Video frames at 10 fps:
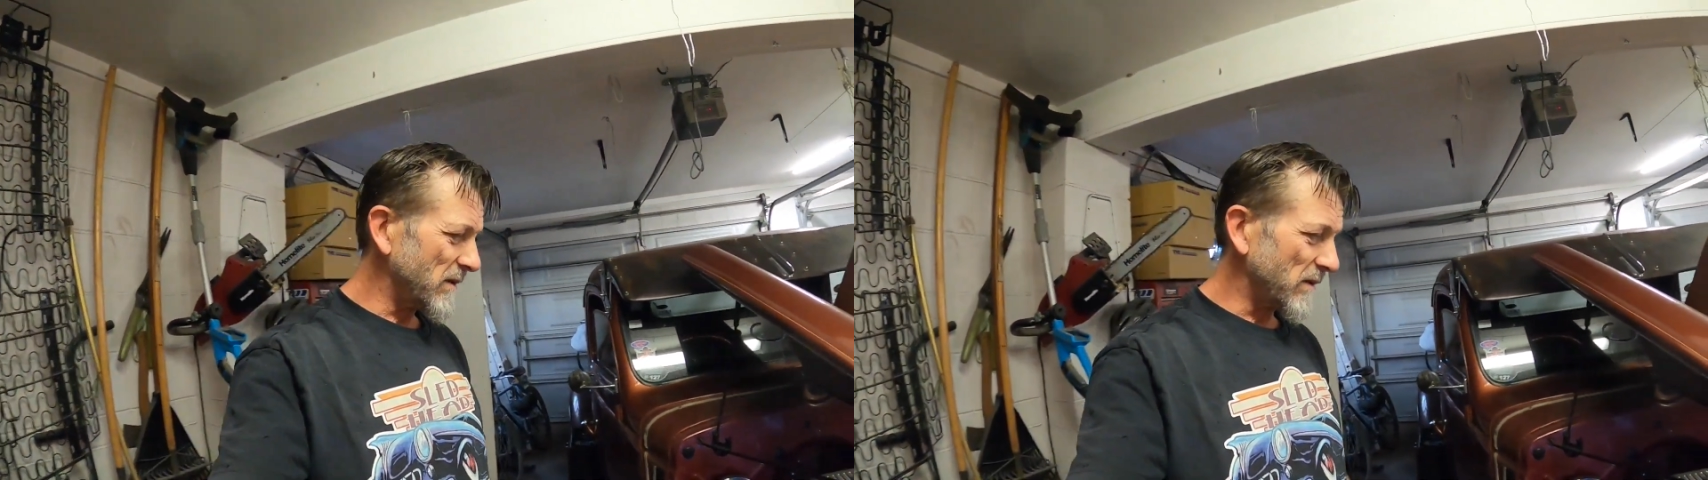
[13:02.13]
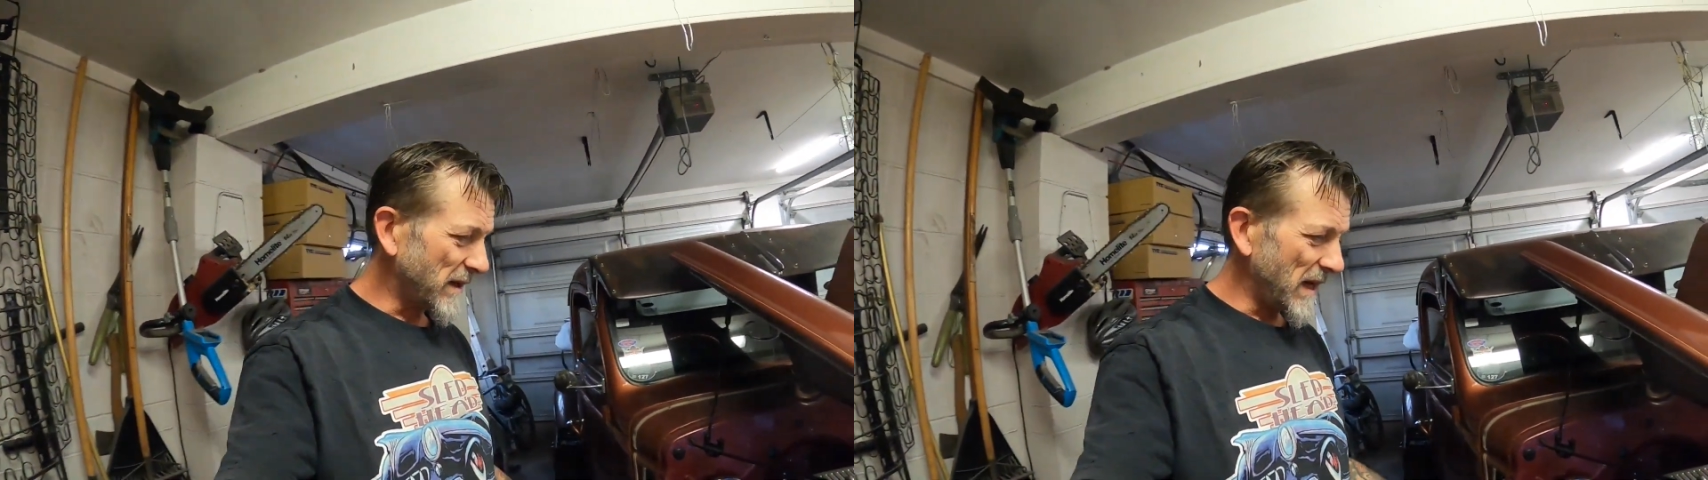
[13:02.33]

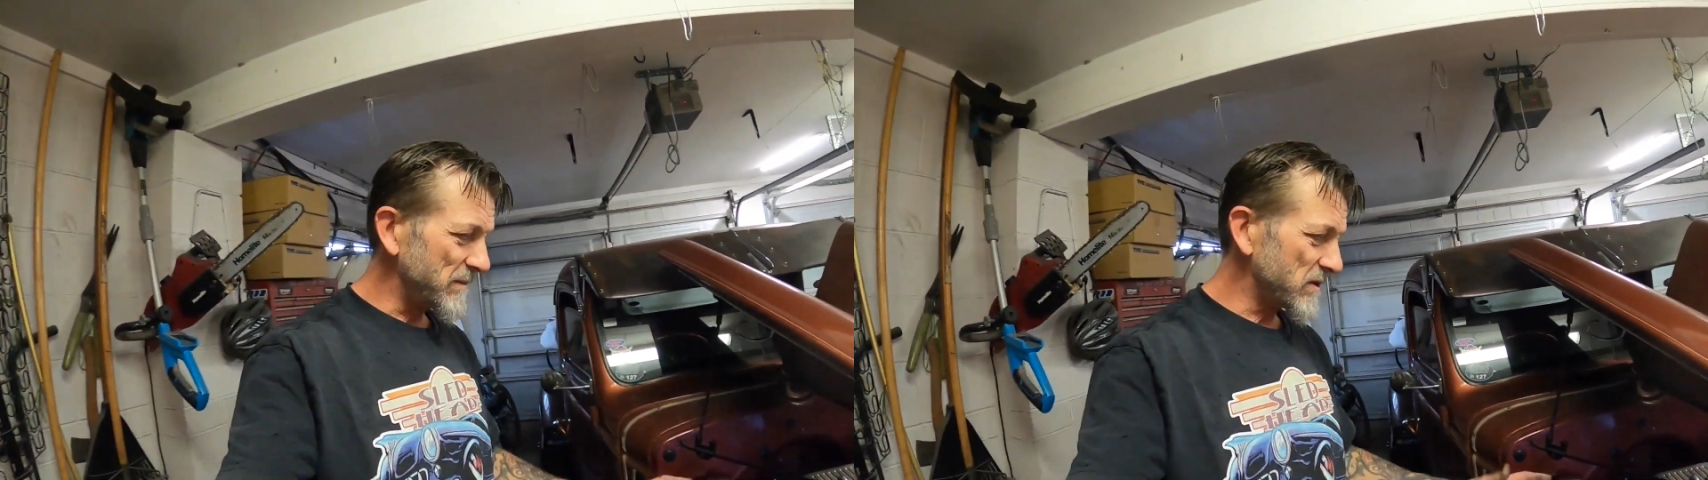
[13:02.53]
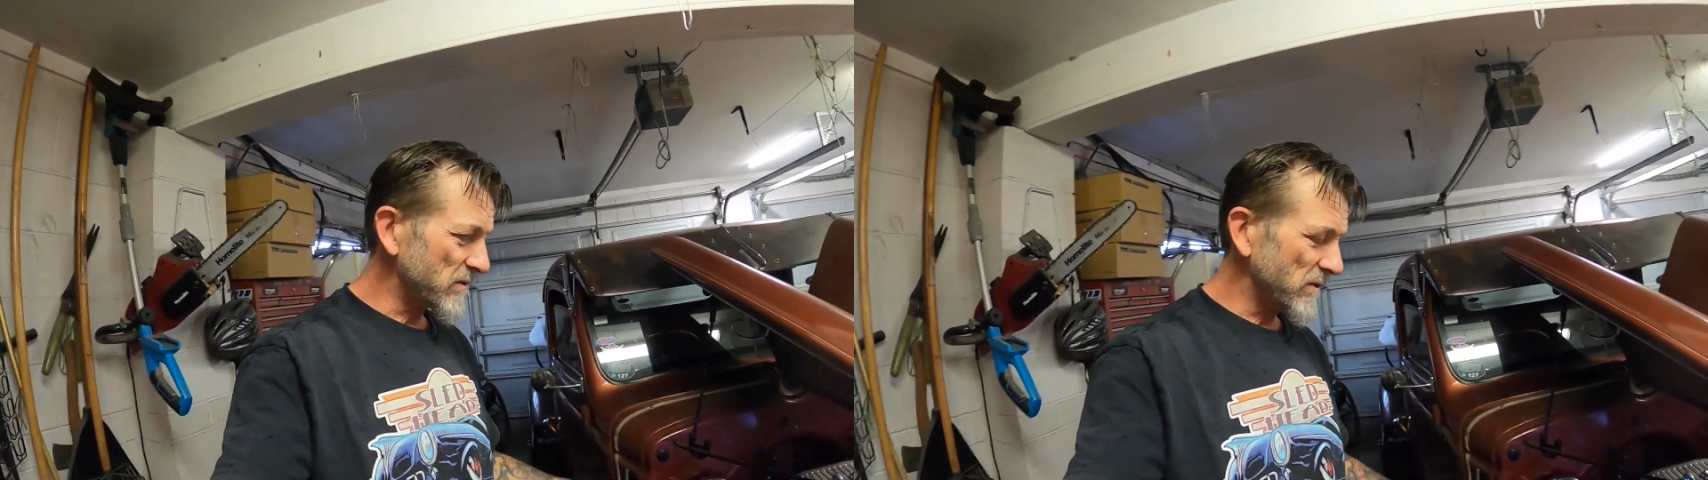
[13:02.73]
a
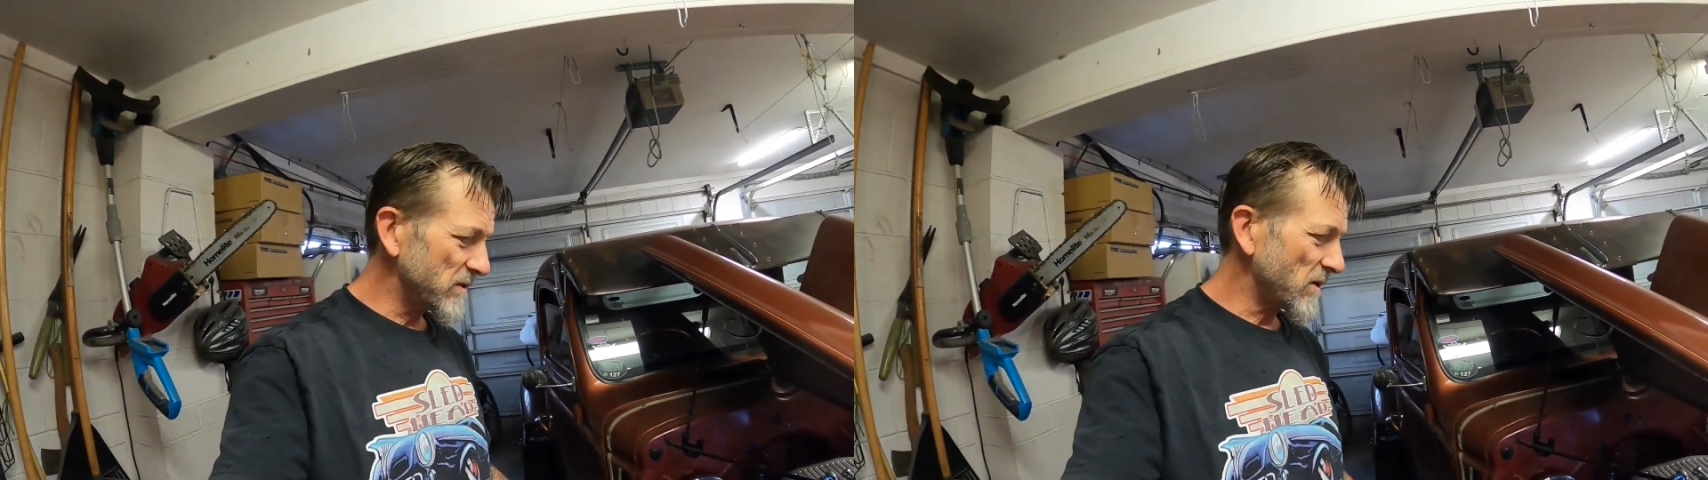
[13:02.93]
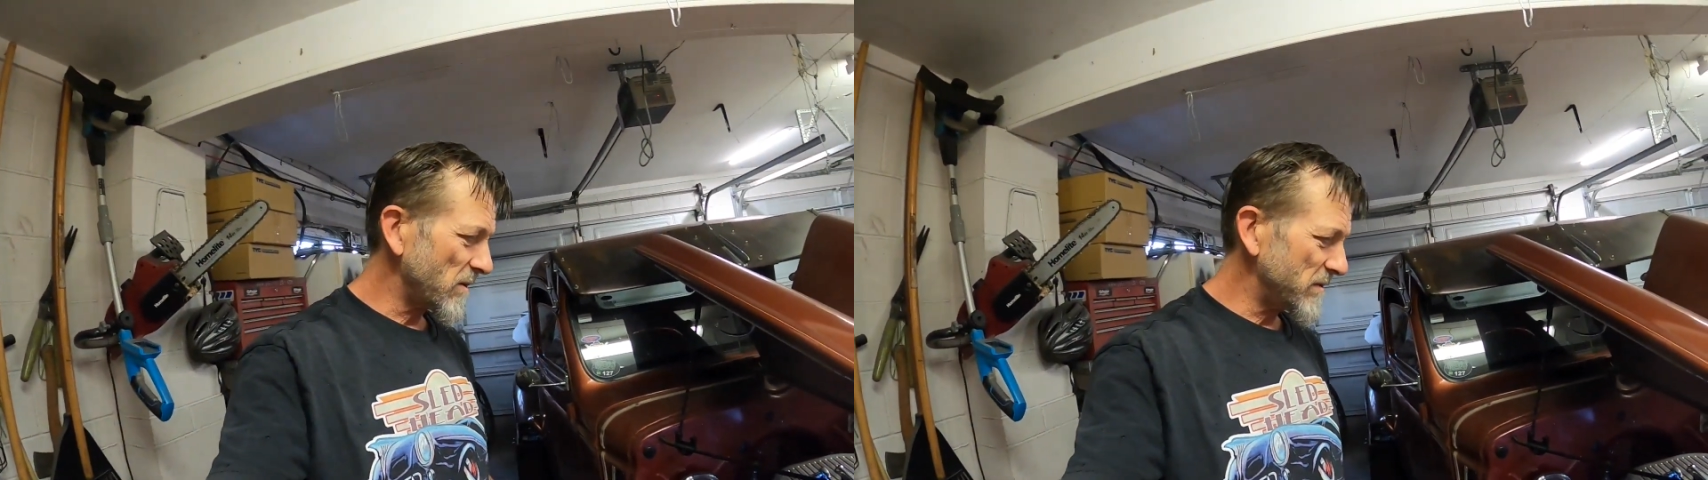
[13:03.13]
cap
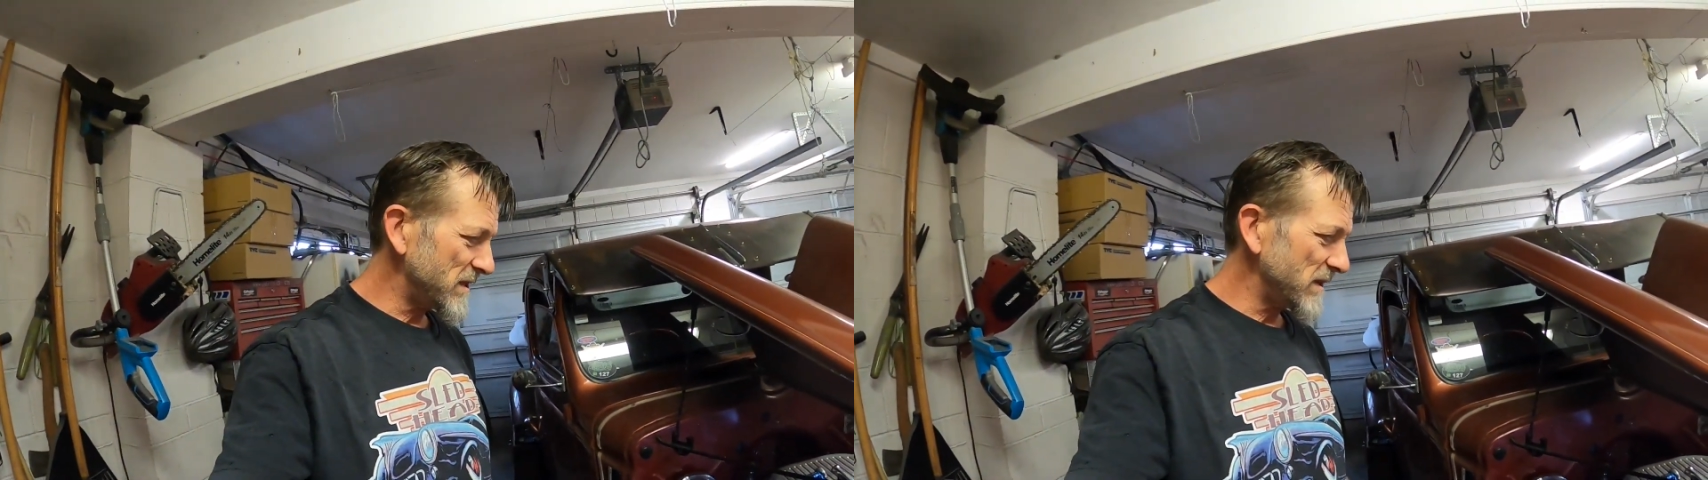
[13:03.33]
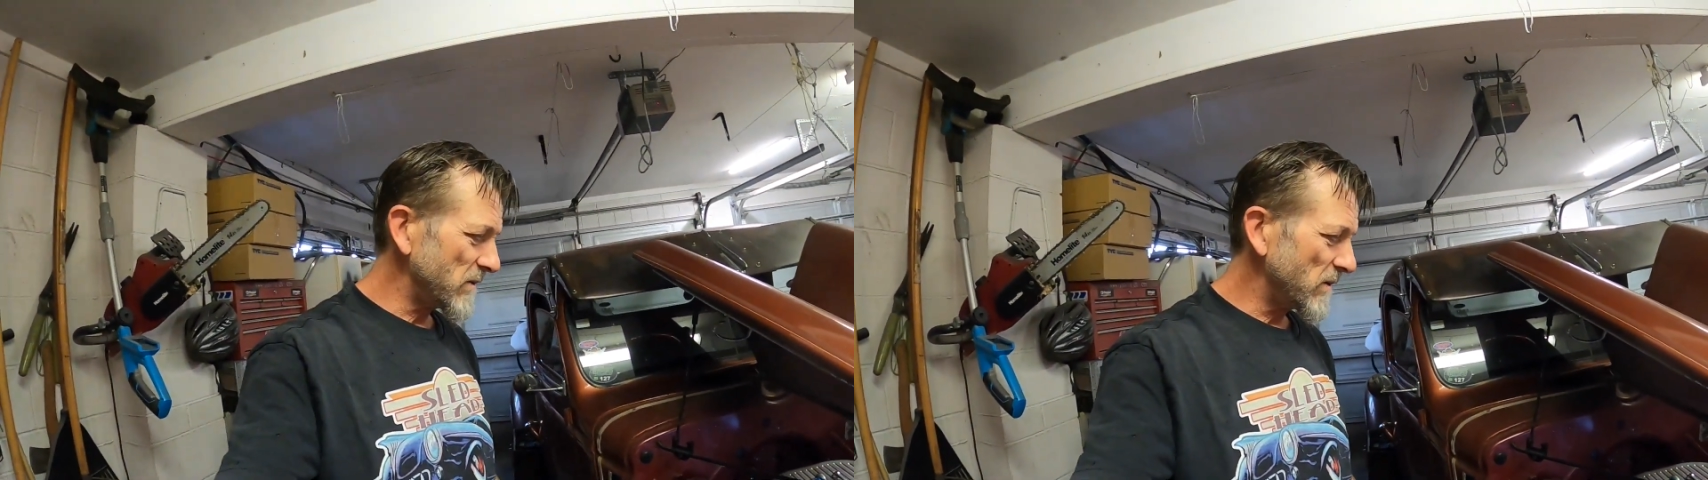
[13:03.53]
screw type
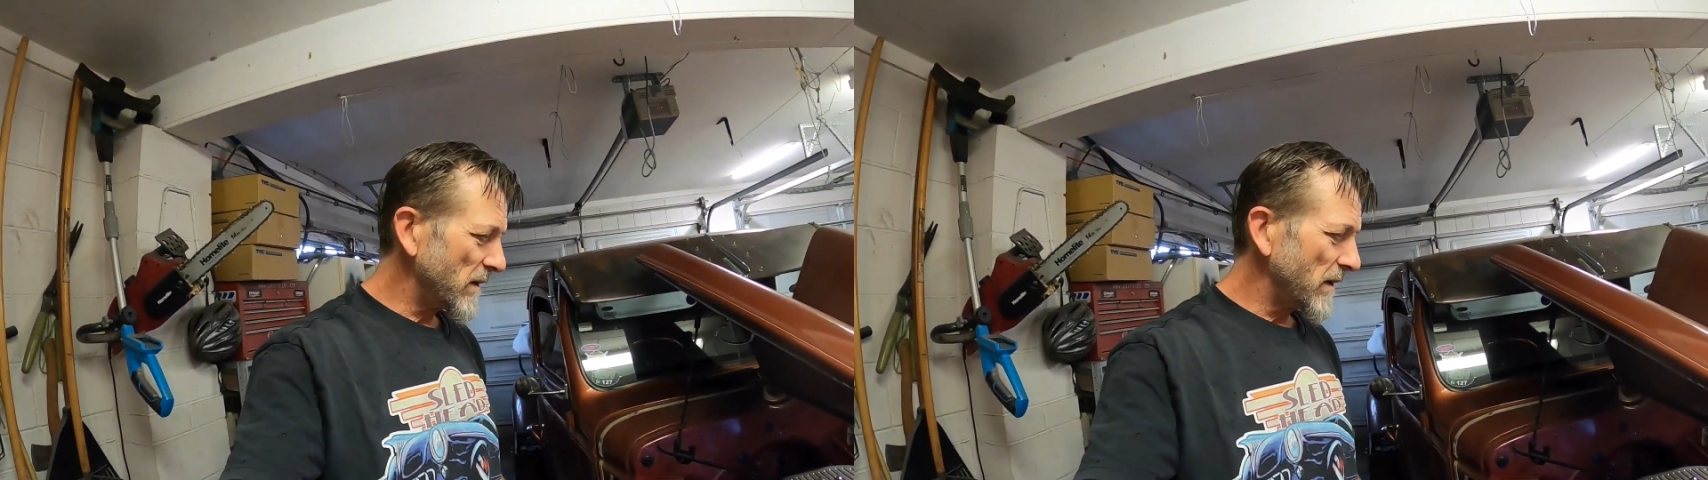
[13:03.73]
of deal,